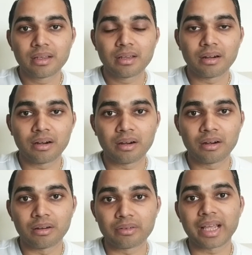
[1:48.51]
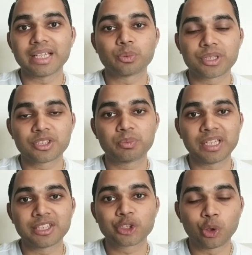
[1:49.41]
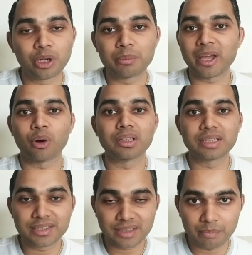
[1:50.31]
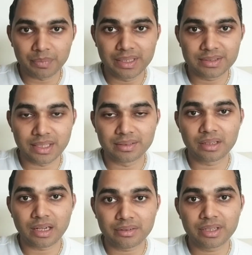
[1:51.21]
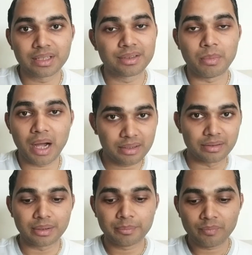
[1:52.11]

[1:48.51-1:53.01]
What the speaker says: rice, which is being sold by all these companies in the country, in the market.